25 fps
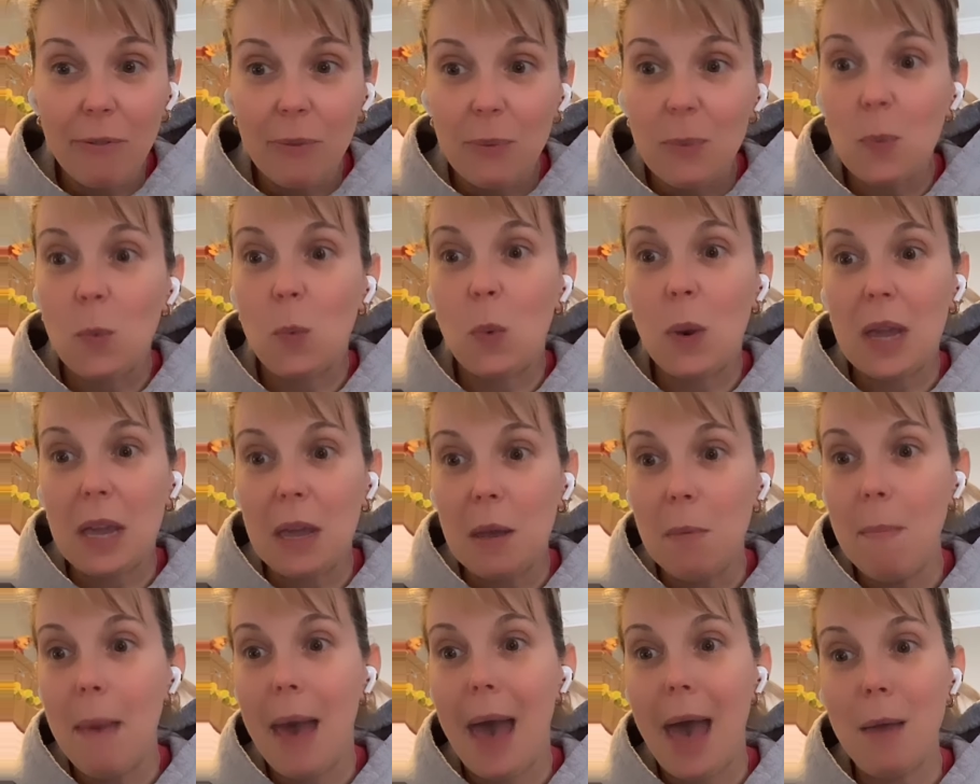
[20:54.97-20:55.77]

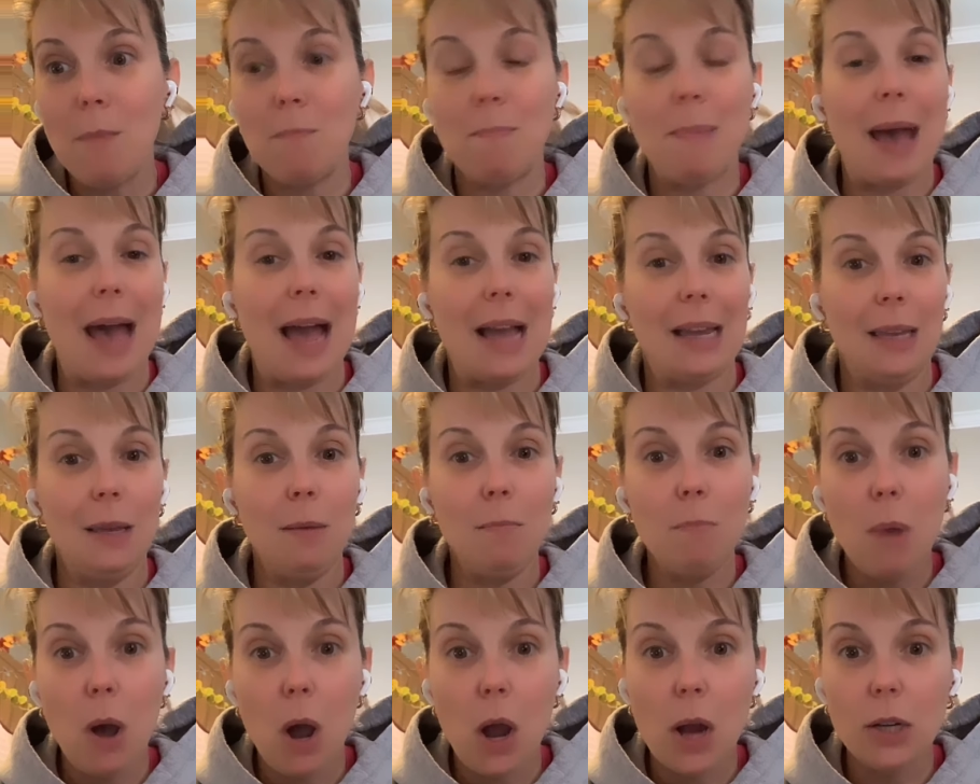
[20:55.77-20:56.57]
We met back in
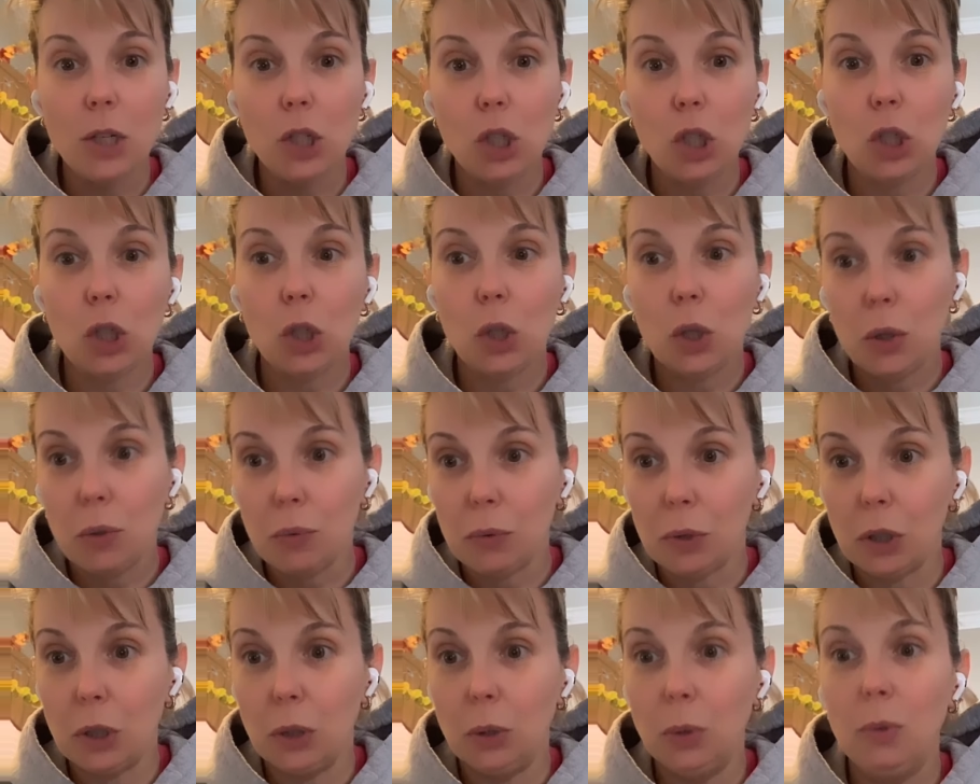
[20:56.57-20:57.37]
March
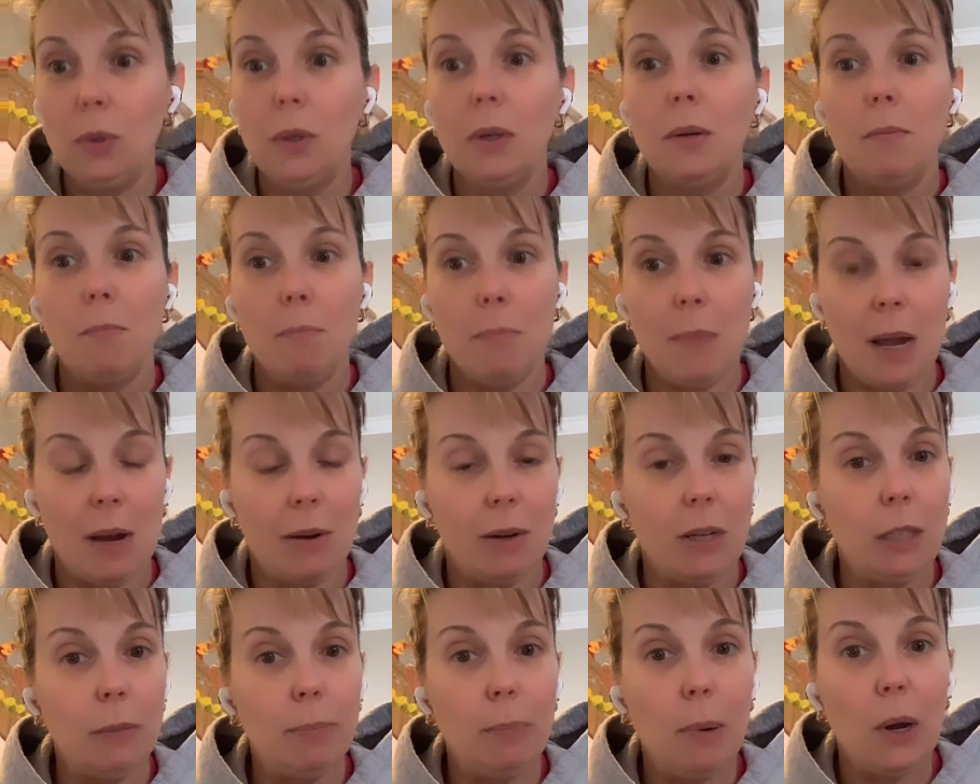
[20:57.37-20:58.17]
through
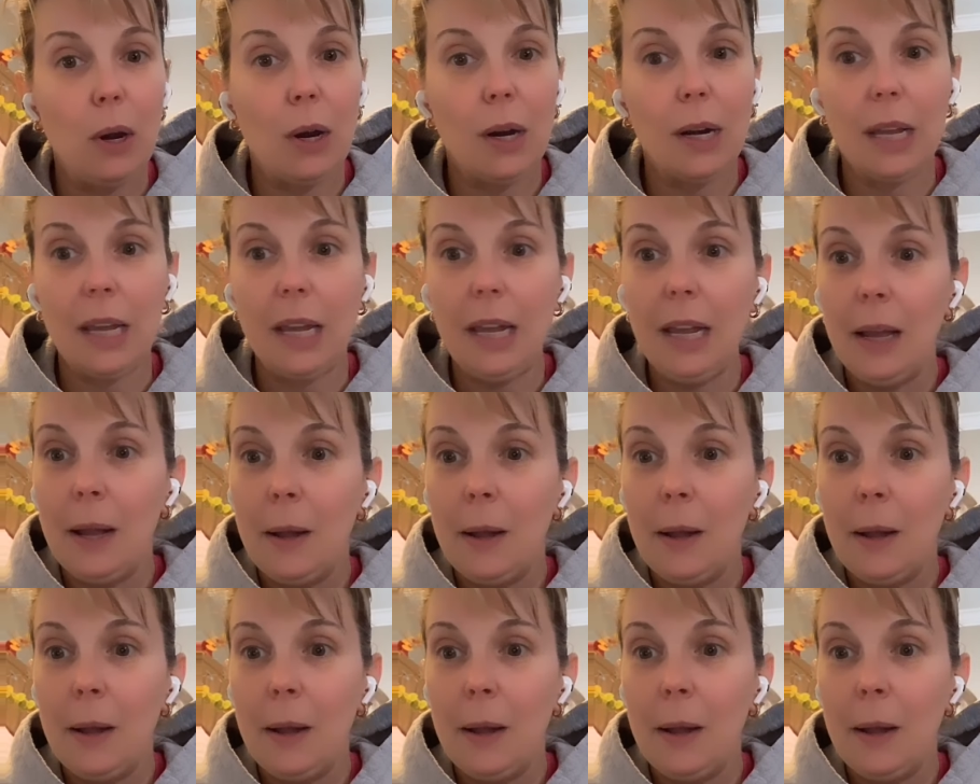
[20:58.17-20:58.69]
Mary's party.